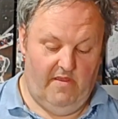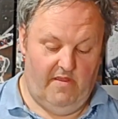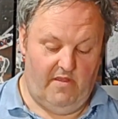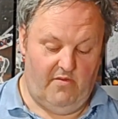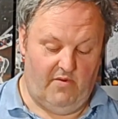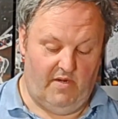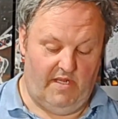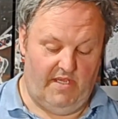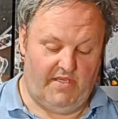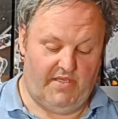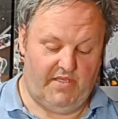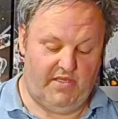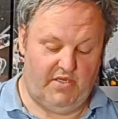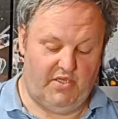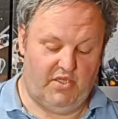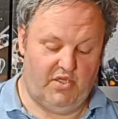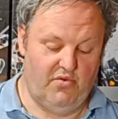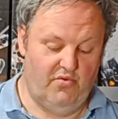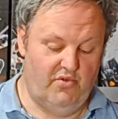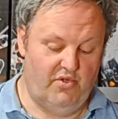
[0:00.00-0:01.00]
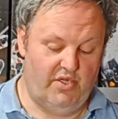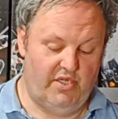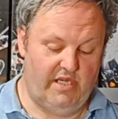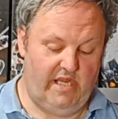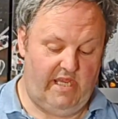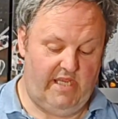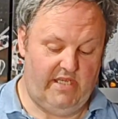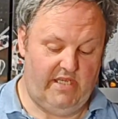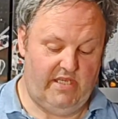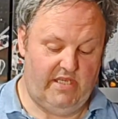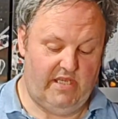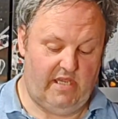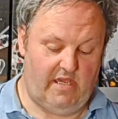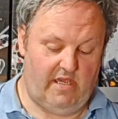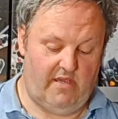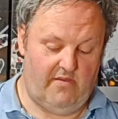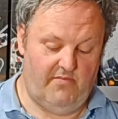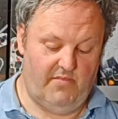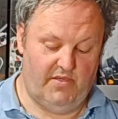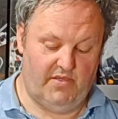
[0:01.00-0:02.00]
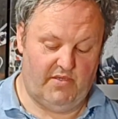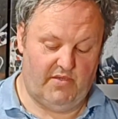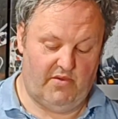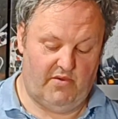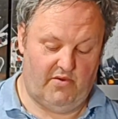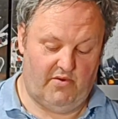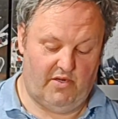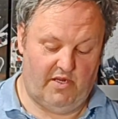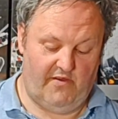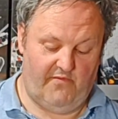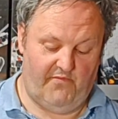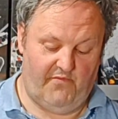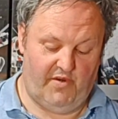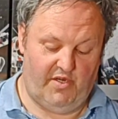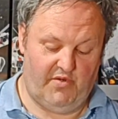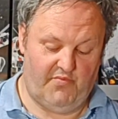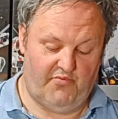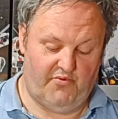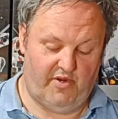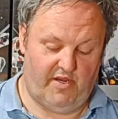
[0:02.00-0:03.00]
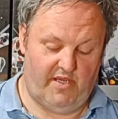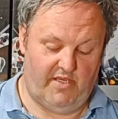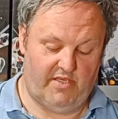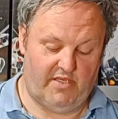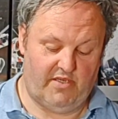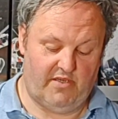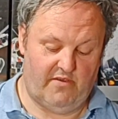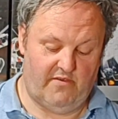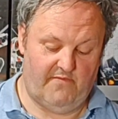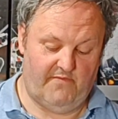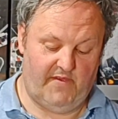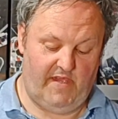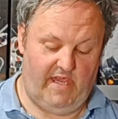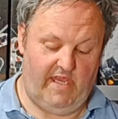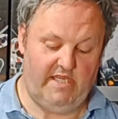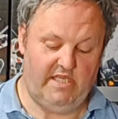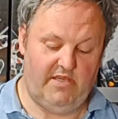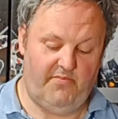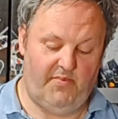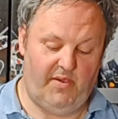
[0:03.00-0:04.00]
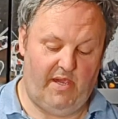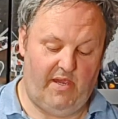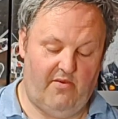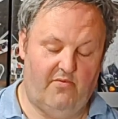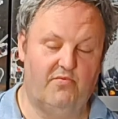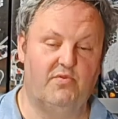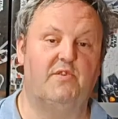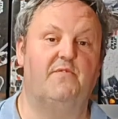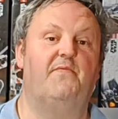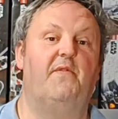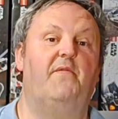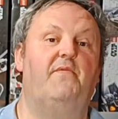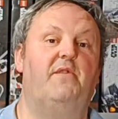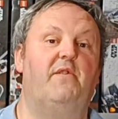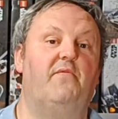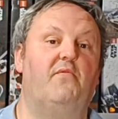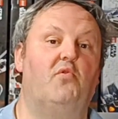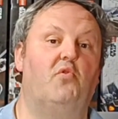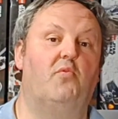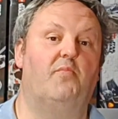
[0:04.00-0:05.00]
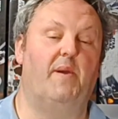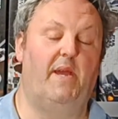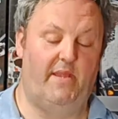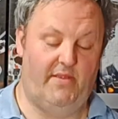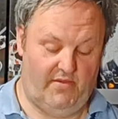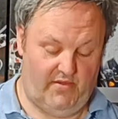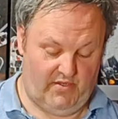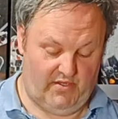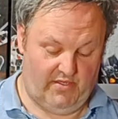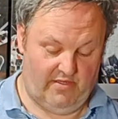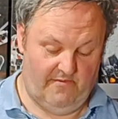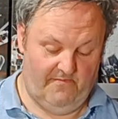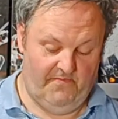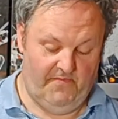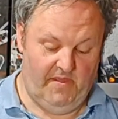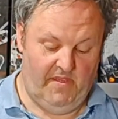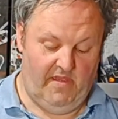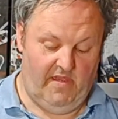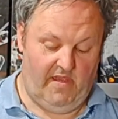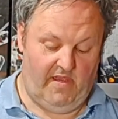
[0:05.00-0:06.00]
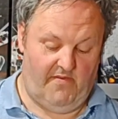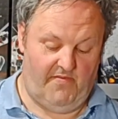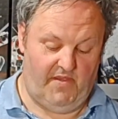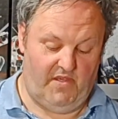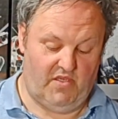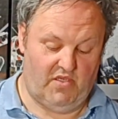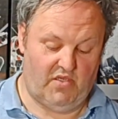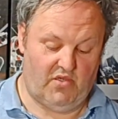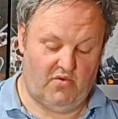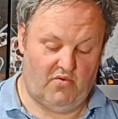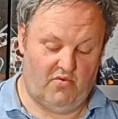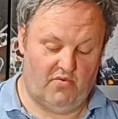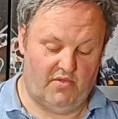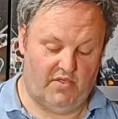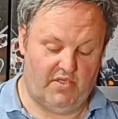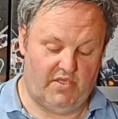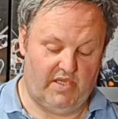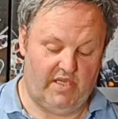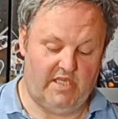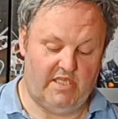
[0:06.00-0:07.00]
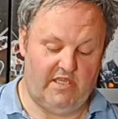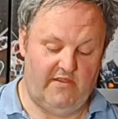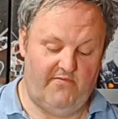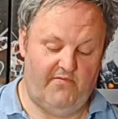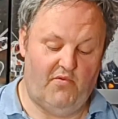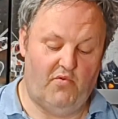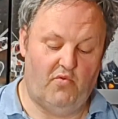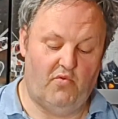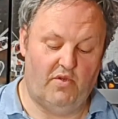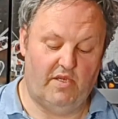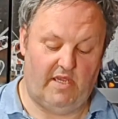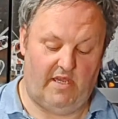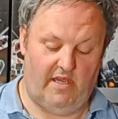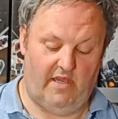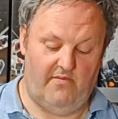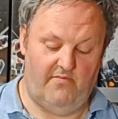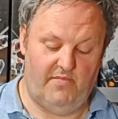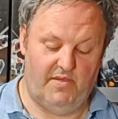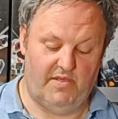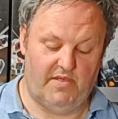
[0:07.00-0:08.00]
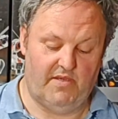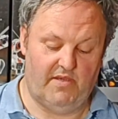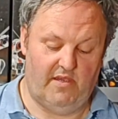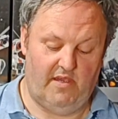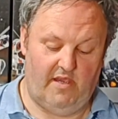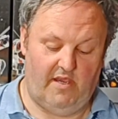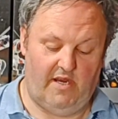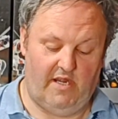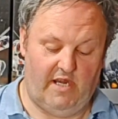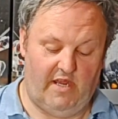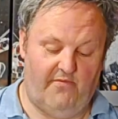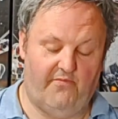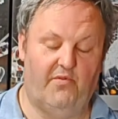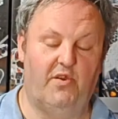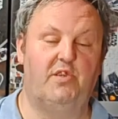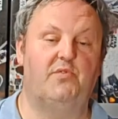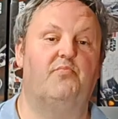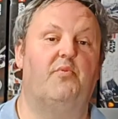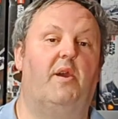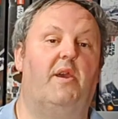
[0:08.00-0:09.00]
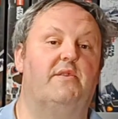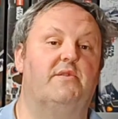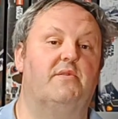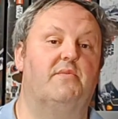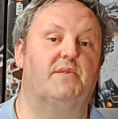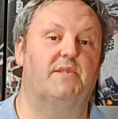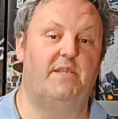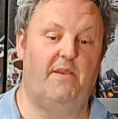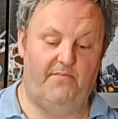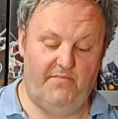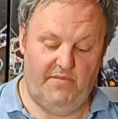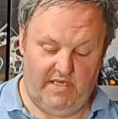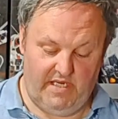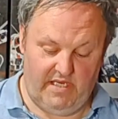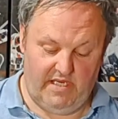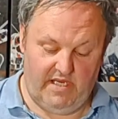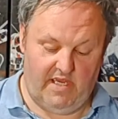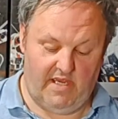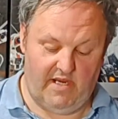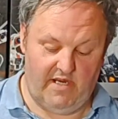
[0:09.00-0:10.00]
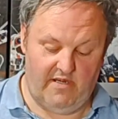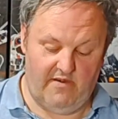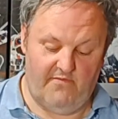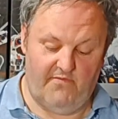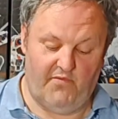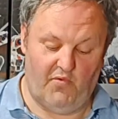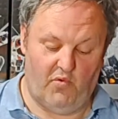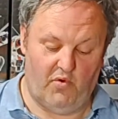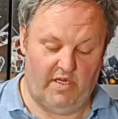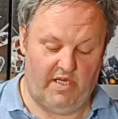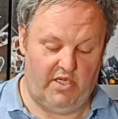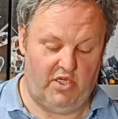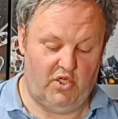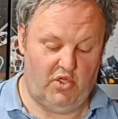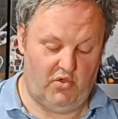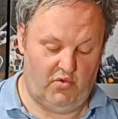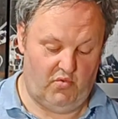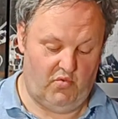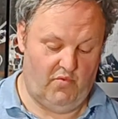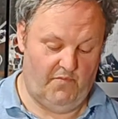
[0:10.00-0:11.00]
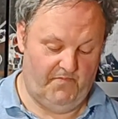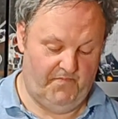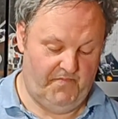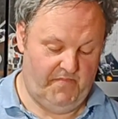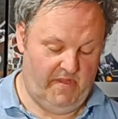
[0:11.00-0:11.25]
They were listed 280 times on average price of £80.54, and they sold 64 times at an average price of £79.42.